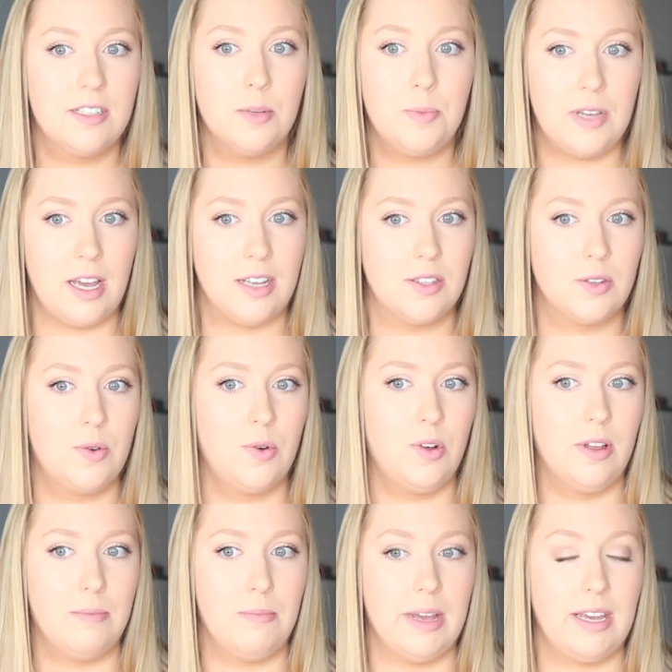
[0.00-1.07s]
to PA
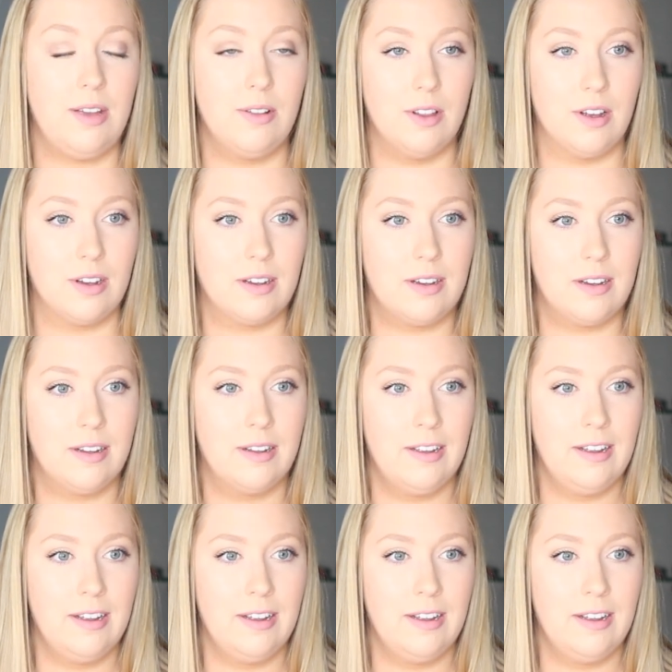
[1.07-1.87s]
school and make you look